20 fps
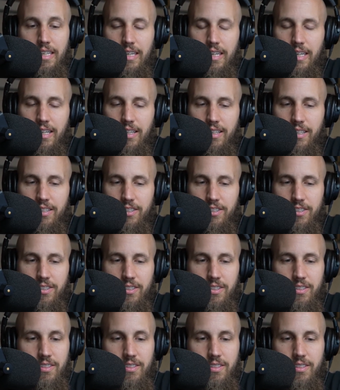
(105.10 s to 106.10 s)
I think it's just
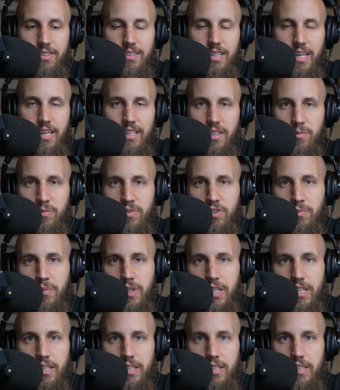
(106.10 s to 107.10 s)
because of the daggum
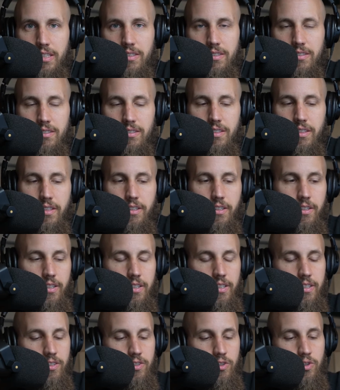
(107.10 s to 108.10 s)
humidity here
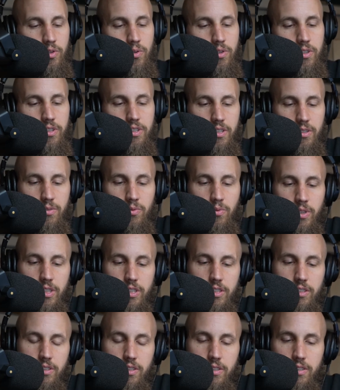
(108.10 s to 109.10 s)
in Georgia,
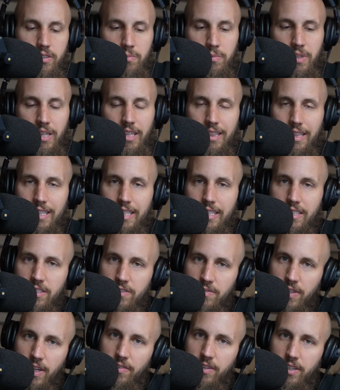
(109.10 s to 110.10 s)
which is my
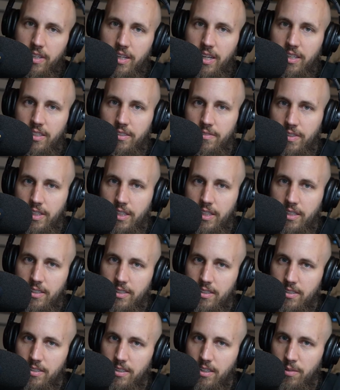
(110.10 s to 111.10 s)
least favorite kind of
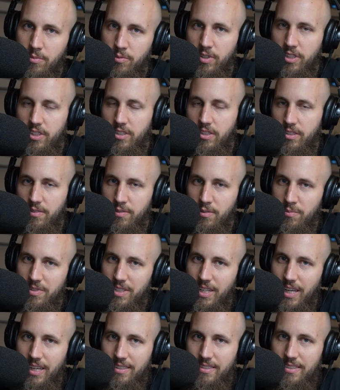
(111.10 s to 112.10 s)
heat. I'm originally from
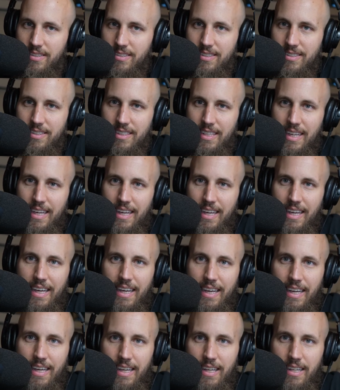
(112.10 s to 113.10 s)
Texas,
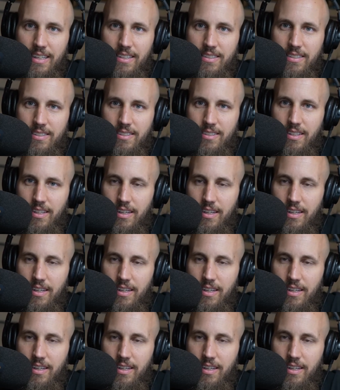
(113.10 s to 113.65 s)
and